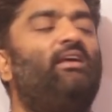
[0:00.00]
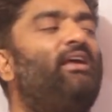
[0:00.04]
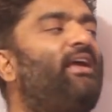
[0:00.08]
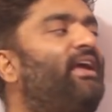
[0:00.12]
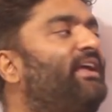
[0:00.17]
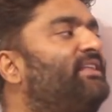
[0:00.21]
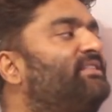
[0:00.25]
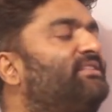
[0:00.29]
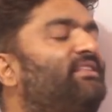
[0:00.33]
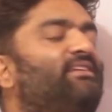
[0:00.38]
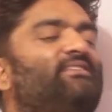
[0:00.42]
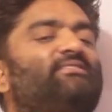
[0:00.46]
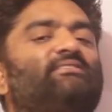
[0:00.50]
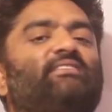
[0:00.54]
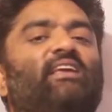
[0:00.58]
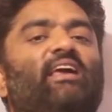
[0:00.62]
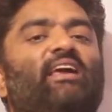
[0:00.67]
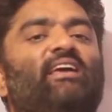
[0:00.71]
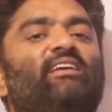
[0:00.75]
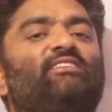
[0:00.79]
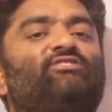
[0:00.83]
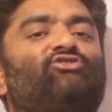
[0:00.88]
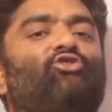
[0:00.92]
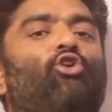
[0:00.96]
In this
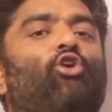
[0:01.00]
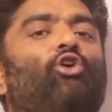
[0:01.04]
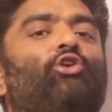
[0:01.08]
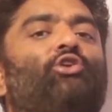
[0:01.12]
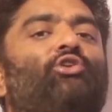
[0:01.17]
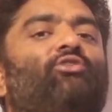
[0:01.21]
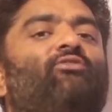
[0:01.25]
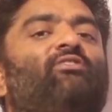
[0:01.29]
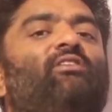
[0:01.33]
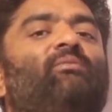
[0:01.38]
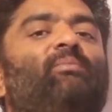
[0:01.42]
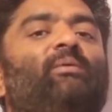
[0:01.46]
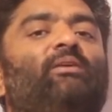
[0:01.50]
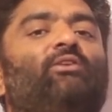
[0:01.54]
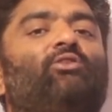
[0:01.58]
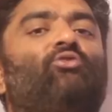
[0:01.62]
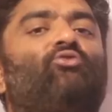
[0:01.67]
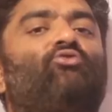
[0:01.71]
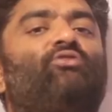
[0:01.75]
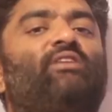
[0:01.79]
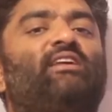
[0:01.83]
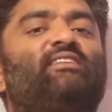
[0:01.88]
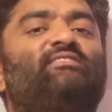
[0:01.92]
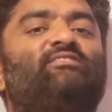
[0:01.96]
case, auto will be
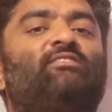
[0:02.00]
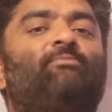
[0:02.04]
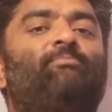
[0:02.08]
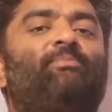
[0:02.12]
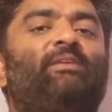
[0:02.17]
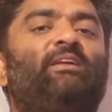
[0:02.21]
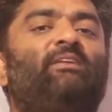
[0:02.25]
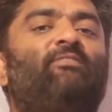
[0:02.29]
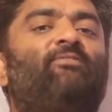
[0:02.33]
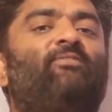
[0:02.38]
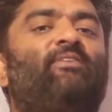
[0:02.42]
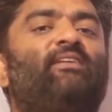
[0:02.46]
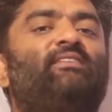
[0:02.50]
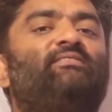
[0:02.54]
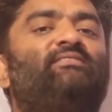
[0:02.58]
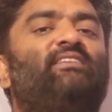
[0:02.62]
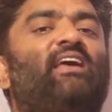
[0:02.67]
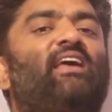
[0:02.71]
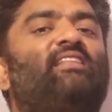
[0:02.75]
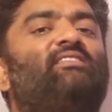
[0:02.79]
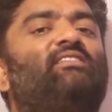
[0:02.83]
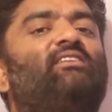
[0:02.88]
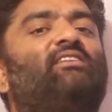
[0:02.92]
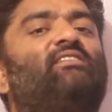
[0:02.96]
known as a prefix
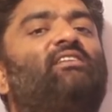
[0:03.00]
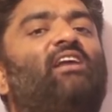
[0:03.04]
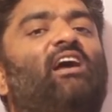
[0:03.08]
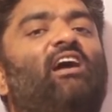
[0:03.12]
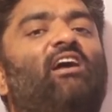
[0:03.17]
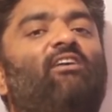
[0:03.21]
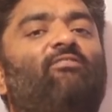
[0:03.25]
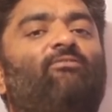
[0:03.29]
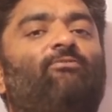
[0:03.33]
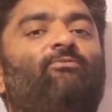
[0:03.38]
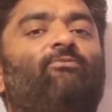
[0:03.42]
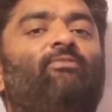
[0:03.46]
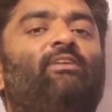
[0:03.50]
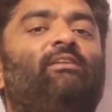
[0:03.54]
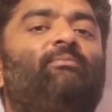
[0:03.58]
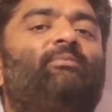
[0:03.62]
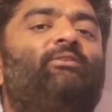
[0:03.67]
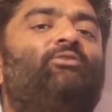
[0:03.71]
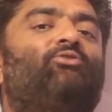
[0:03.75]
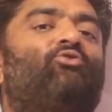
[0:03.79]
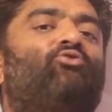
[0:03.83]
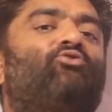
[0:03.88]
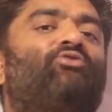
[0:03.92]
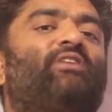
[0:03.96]
and the graph will be
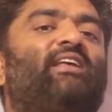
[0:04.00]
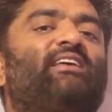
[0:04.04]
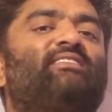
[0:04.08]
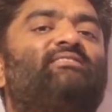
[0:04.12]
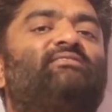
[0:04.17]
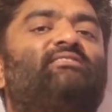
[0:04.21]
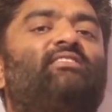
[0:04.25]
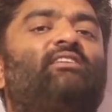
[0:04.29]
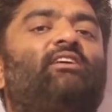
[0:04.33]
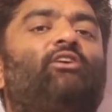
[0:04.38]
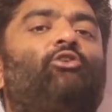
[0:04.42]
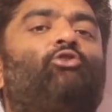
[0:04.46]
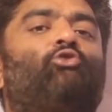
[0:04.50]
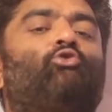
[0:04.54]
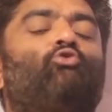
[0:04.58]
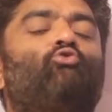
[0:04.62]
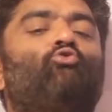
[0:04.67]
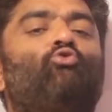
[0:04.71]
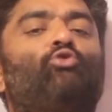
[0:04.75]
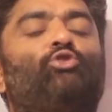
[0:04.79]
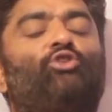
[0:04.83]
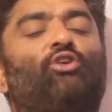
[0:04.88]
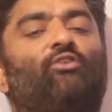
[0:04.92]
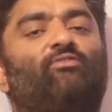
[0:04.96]
known as the
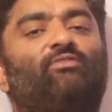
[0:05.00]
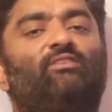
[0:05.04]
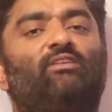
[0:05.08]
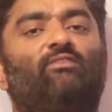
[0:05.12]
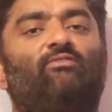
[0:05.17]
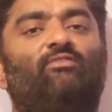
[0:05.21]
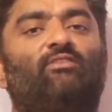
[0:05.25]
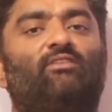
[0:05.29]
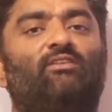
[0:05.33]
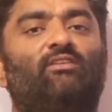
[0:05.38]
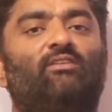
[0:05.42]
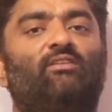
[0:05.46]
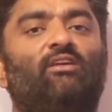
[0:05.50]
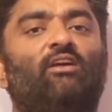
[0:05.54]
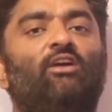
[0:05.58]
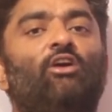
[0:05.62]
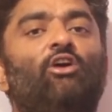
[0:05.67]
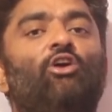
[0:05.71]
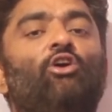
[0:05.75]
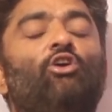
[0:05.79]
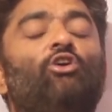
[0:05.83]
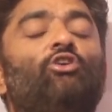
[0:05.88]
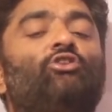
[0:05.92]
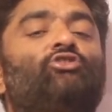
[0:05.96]
root of the word.
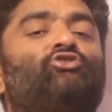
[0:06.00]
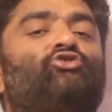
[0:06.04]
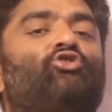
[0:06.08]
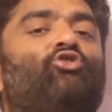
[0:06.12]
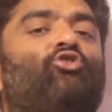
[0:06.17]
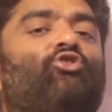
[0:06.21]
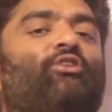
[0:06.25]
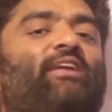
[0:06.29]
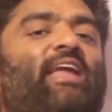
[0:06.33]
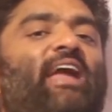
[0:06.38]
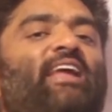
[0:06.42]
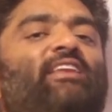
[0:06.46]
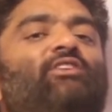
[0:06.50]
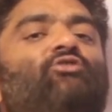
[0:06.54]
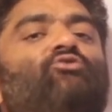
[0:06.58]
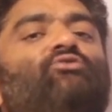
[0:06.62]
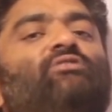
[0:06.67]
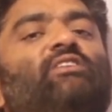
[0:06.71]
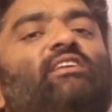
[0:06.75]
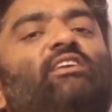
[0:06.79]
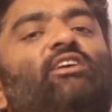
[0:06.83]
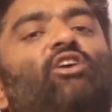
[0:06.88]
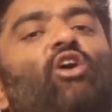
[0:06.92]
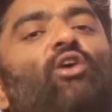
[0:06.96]
So can you
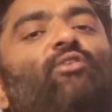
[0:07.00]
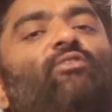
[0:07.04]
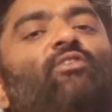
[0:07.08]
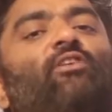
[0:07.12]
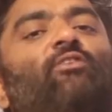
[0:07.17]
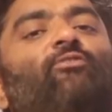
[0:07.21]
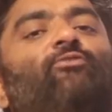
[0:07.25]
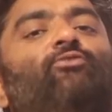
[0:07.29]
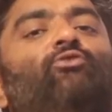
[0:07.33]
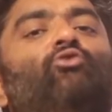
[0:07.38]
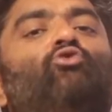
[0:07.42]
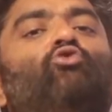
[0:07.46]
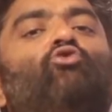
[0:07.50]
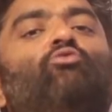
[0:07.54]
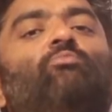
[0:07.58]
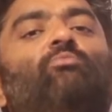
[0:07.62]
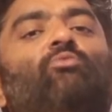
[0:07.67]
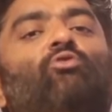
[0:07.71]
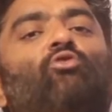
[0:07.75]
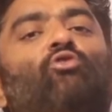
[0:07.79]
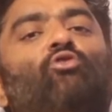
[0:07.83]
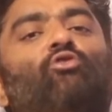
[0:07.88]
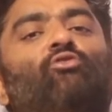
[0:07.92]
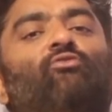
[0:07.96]
think of a few
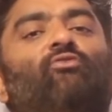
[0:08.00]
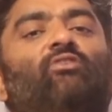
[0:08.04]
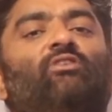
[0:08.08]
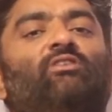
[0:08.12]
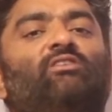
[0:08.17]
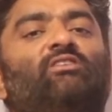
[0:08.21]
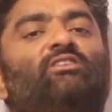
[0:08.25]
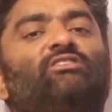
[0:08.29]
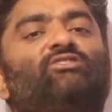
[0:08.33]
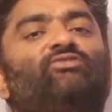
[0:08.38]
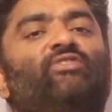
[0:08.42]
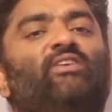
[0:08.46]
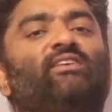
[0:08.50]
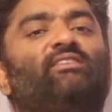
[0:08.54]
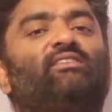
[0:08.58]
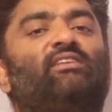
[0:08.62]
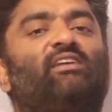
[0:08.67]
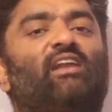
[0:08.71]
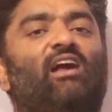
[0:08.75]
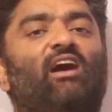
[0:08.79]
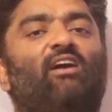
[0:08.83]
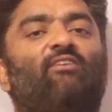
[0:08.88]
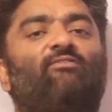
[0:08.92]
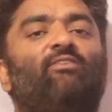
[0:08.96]
more words with
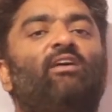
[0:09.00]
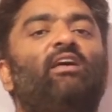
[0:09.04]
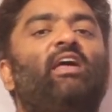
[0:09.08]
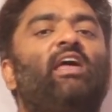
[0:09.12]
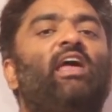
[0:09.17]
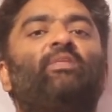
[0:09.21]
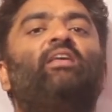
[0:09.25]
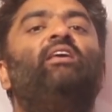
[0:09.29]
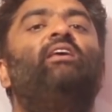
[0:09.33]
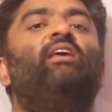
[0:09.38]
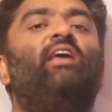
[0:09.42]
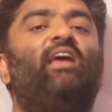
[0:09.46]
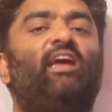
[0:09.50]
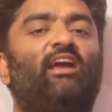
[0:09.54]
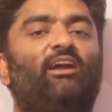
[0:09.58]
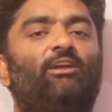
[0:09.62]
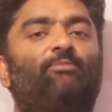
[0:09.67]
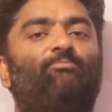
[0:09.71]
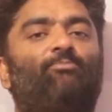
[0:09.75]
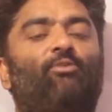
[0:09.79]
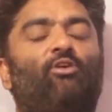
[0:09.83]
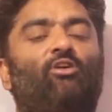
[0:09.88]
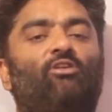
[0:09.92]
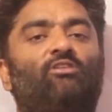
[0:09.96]
graph?
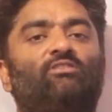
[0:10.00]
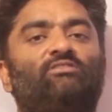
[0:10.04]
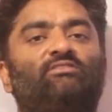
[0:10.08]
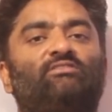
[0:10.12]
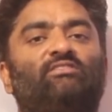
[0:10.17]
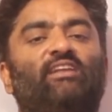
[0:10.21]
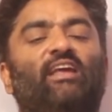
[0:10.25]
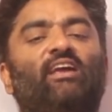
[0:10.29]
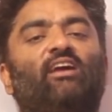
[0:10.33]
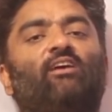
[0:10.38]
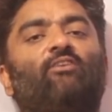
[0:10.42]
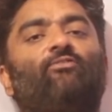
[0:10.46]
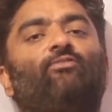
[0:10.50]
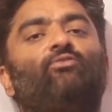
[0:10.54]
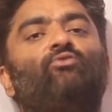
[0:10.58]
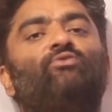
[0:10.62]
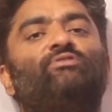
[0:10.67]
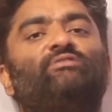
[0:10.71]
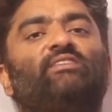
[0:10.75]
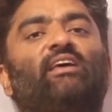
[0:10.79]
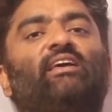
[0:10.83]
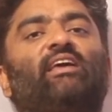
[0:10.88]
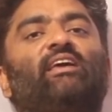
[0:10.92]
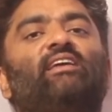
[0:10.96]
Hit pause, take a few
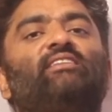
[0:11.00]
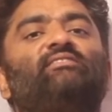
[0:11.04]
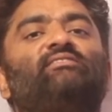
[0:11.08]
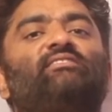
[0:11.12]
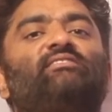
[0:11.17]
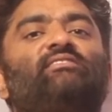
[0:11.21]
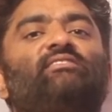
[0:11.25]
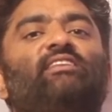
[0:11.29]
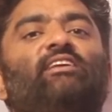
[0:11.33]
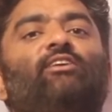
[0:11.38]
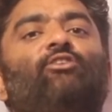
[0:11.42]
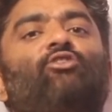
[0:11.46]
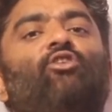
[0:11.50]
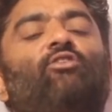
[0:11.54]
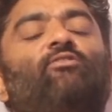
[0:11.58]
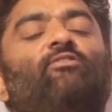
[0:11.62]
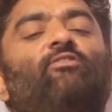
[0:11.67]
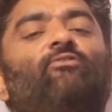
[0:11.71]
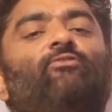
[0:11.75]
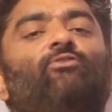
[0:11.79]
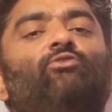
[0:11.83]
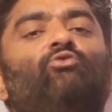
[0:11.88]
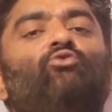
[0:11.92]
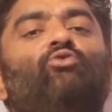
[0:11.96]
seconds and think of a
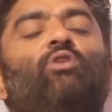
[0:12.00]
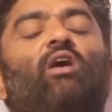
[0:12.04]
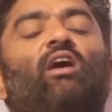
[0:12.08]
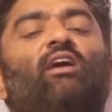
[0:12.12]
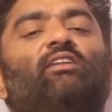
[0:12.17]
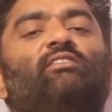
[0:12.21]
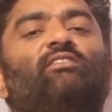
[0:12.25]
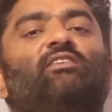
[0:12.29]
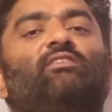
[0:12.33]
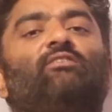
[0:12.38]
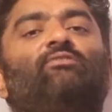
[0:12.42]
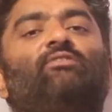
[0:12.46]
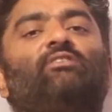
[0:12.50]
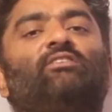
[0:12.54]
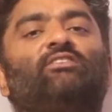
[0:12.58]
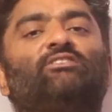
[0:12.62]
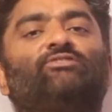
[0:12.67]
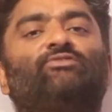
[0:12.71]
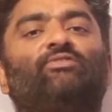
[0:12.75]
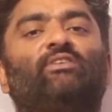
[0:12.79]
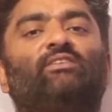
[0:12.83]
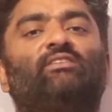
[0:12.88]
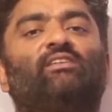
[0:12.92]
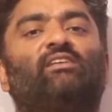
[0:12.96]
few other words
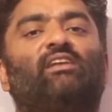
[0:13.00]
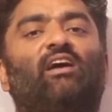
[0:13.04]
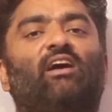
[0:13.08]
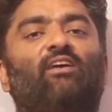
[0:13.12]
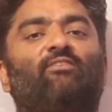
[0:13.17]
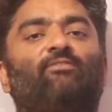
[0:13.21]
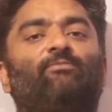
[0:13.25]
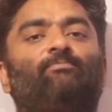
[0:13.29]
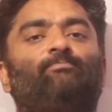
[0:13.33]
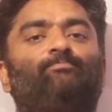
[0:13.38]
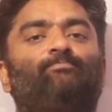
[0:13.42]
with graph.